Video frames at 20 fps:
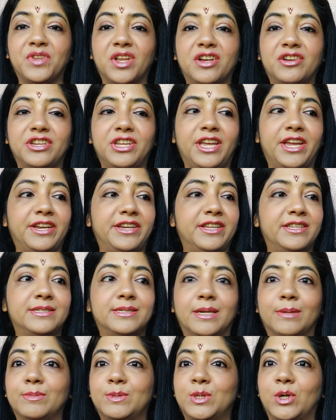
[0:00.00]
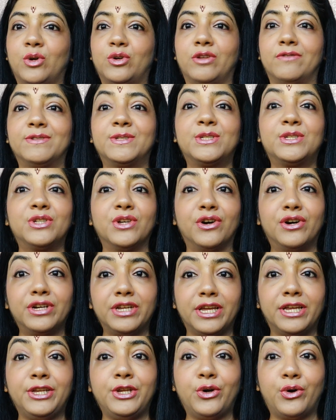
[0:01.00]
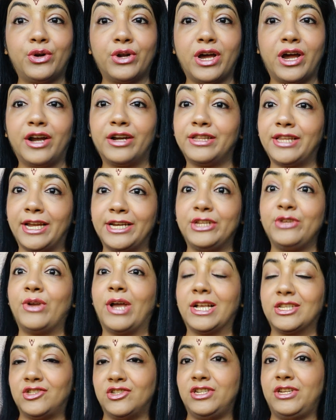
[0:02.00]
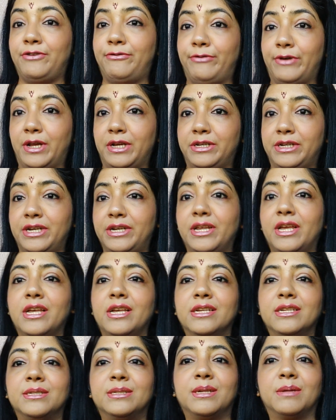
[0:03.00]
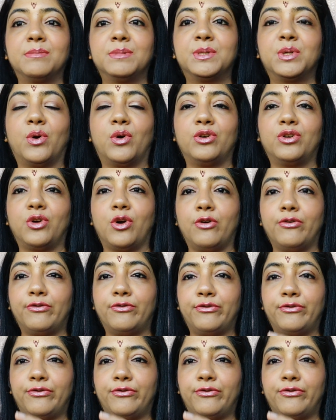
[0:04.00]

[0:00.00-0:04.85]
created some sort of stir in your heart, that you actually felt it, some sort of